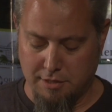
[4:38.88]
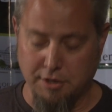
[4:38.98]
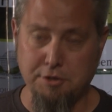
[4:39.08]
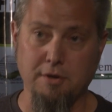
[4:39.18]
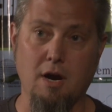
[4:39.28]

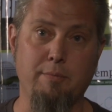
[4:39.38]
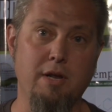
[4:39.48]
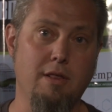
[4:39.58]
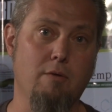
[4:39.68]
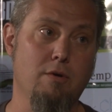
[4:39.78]
t-shirt company
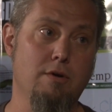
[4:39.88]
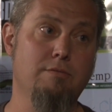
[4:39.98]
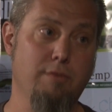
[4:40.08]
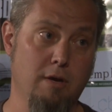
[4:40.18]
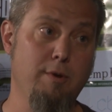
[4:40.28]
that we're
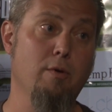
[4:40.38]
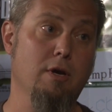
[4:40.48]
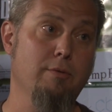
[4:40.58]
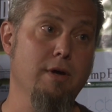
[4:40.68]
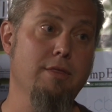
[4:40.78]
going to be
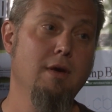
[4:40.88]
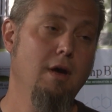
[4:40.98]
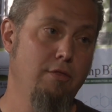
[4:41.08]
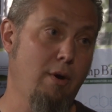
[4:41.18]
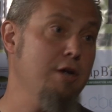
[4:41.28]
working with.
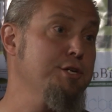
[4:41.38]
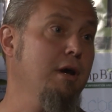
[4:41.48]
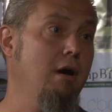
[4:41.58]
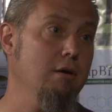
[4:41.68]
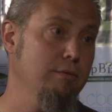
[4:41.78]
They're out of
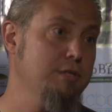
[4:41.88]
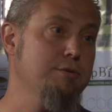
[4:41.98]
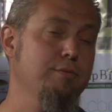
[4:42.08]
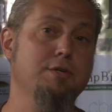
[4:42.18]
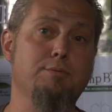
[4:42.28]
Chicago, which is
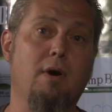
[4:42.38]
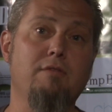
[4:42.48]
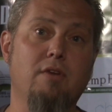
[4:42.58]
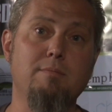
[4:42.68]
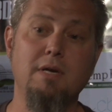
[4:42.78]
where I'm
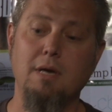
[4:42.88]
from.